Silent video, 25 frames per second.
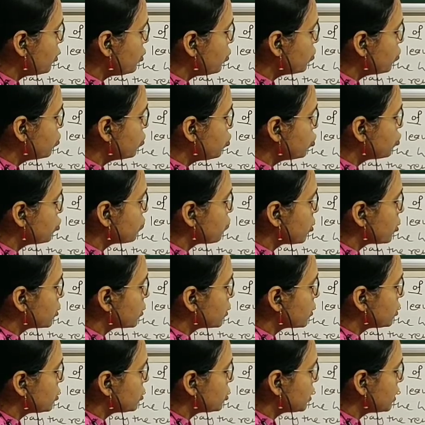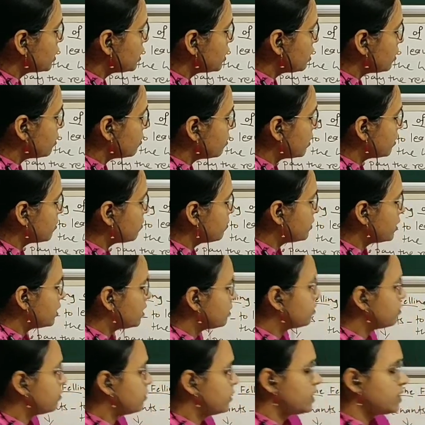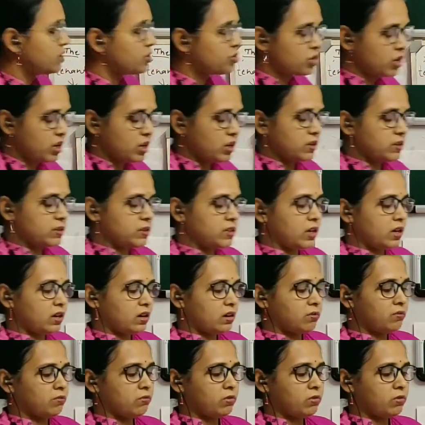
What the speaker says: the tree. 50 feet circumference.